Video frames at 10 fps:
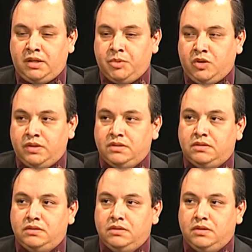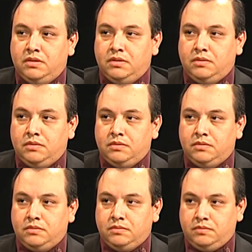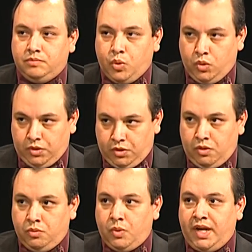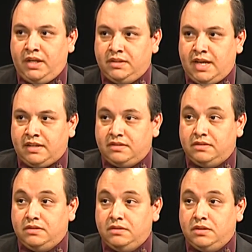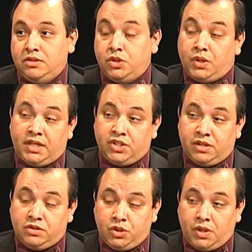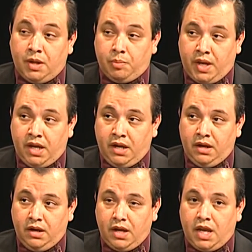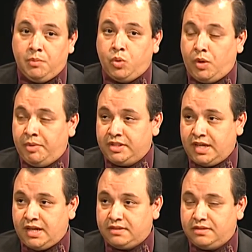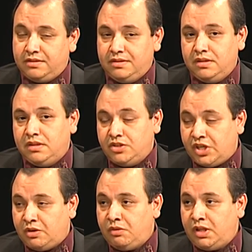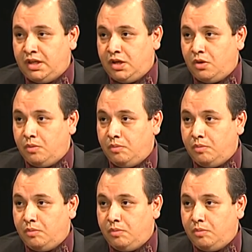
immigrants pull their own weight in taxes. Mm-hmm. Do, they do they pay employment tax? Generally, no.